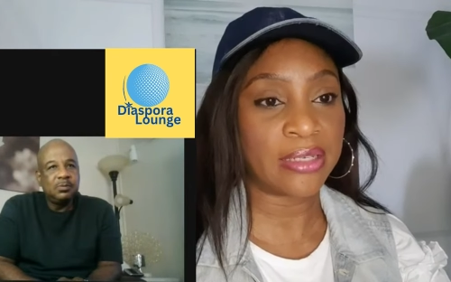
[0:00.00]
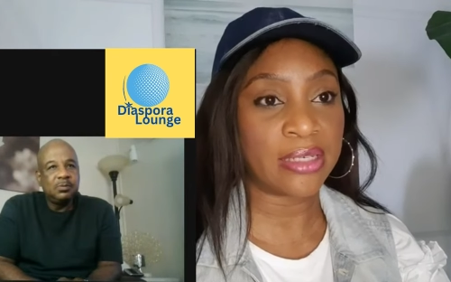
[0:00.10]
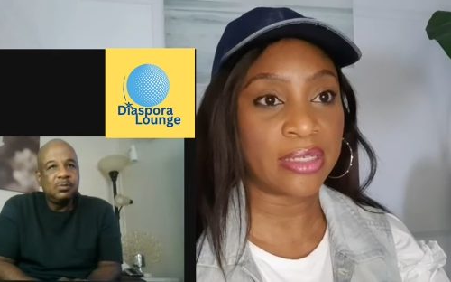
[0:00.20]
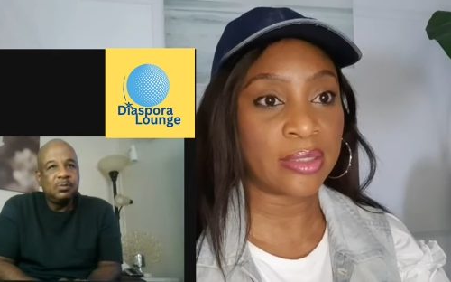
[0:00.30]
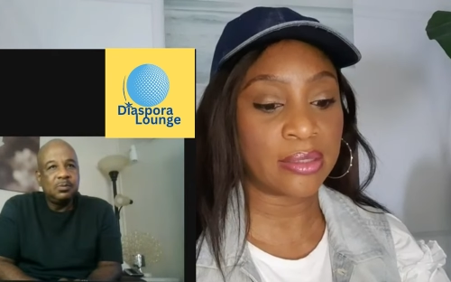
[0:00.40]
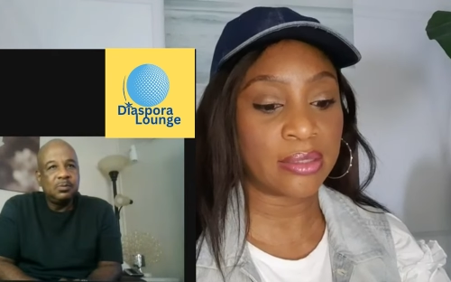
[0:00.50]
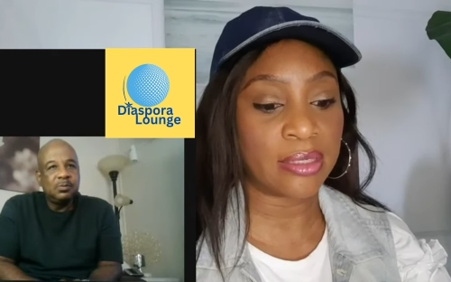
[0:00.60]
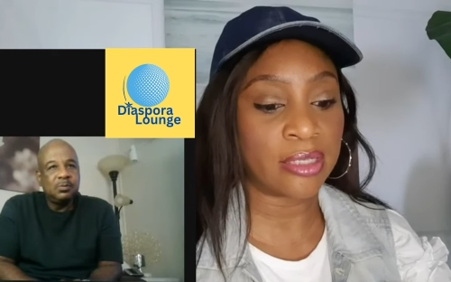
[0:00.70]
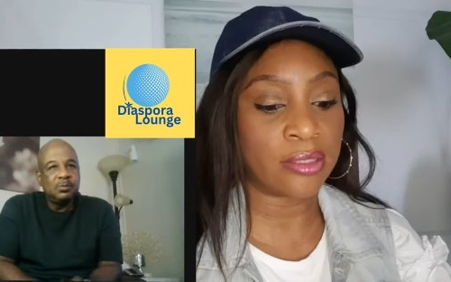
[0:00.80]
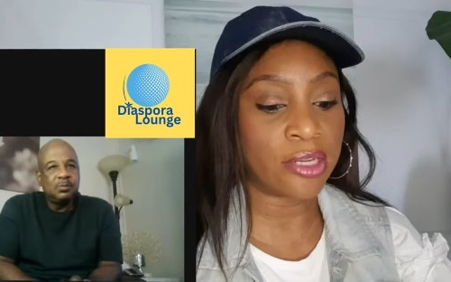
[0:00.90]

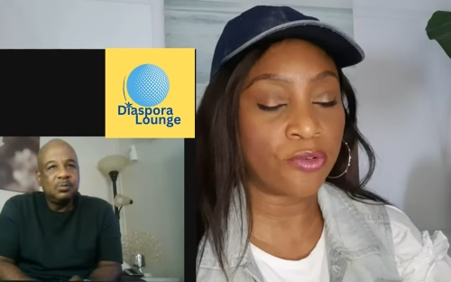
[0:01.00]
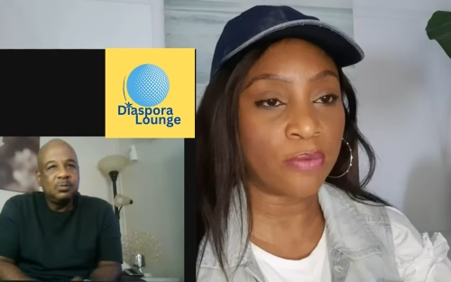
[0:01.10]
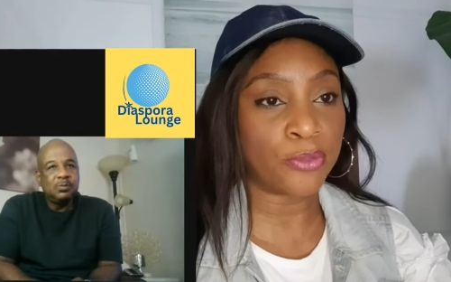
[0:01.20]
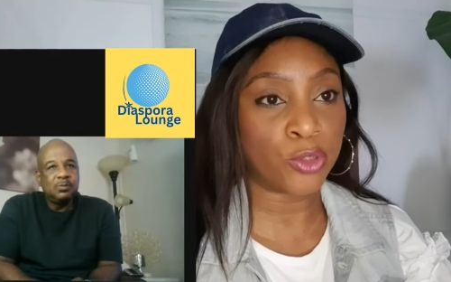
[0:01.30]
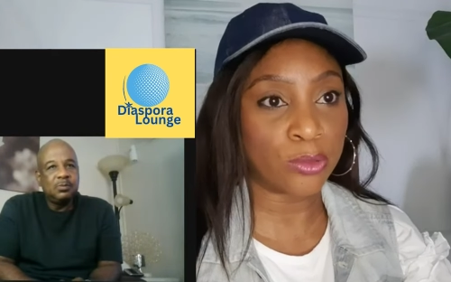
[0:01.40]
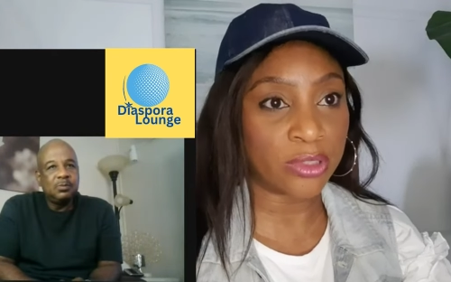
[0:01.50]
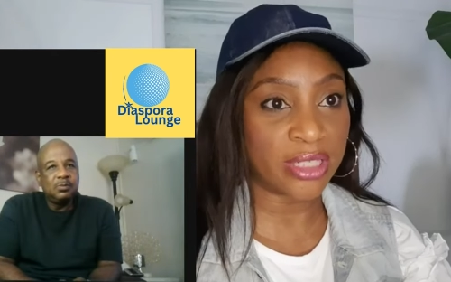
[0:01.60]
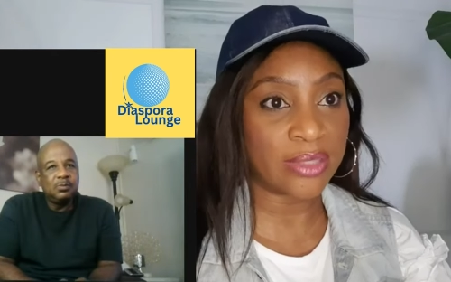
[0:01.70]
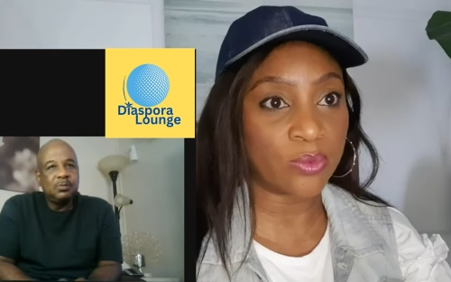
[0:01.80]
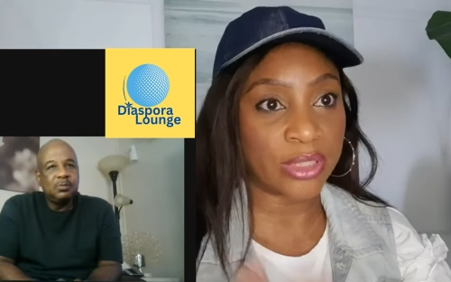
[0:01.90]
Speaker 1: he rubs
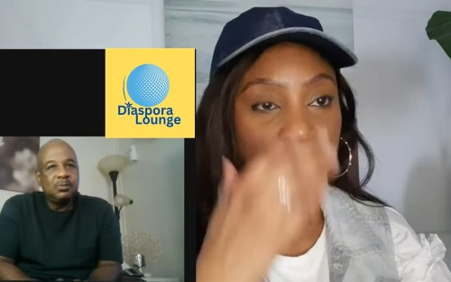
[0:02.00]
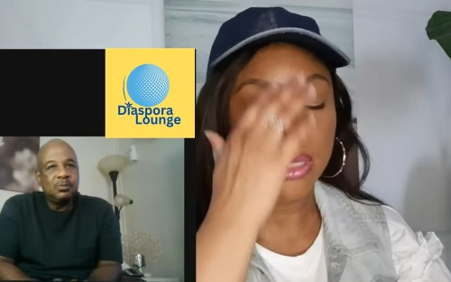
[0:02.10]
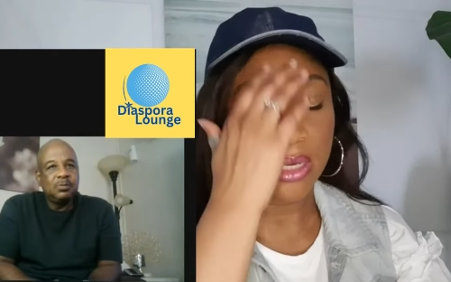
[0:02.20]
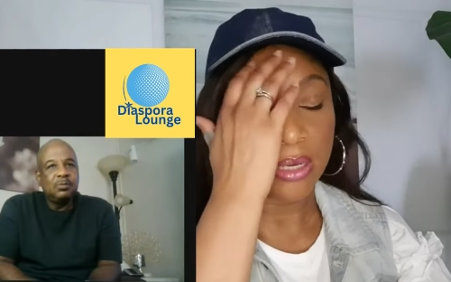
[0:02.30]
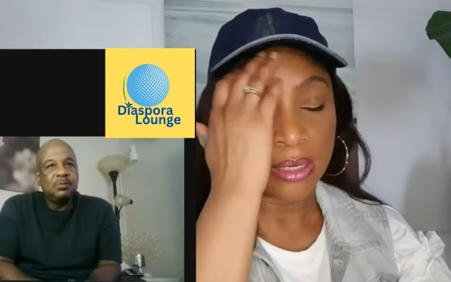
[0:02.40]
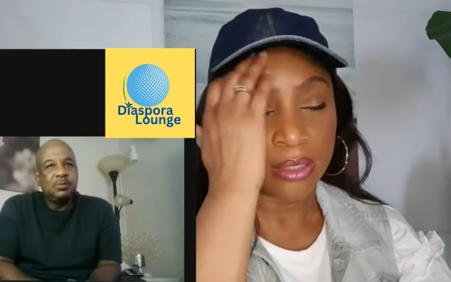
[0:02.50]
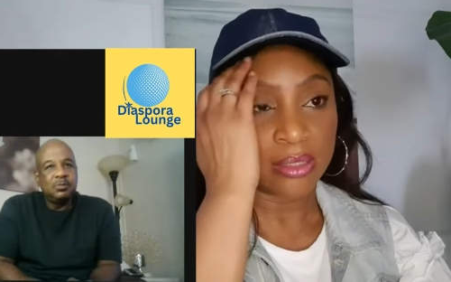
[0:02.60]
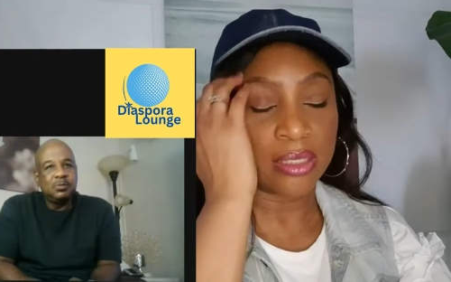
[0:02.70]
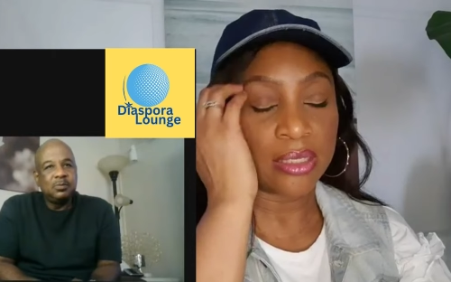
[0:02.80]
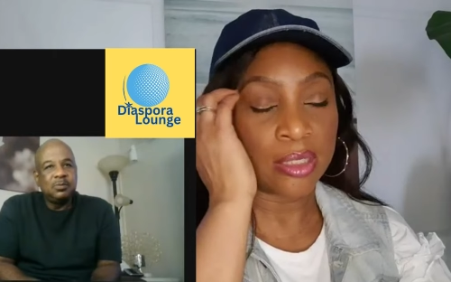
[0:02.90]
shoulders with
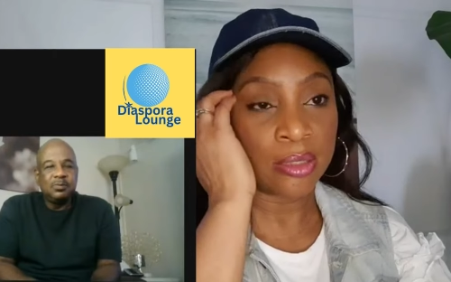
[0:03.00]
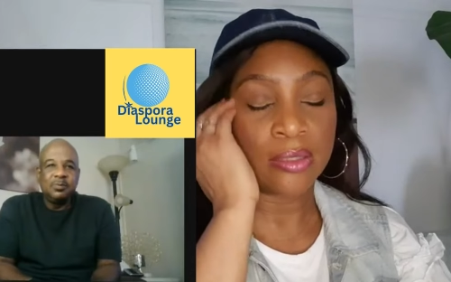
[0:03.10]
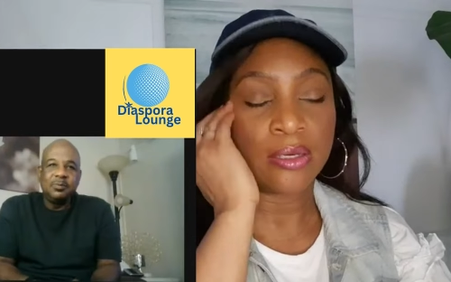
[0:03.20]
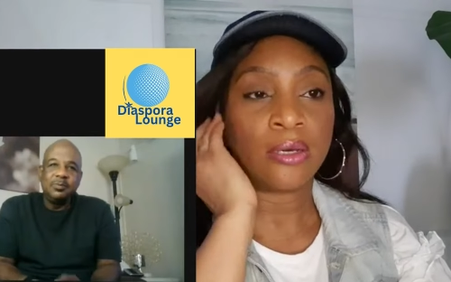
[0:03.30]
the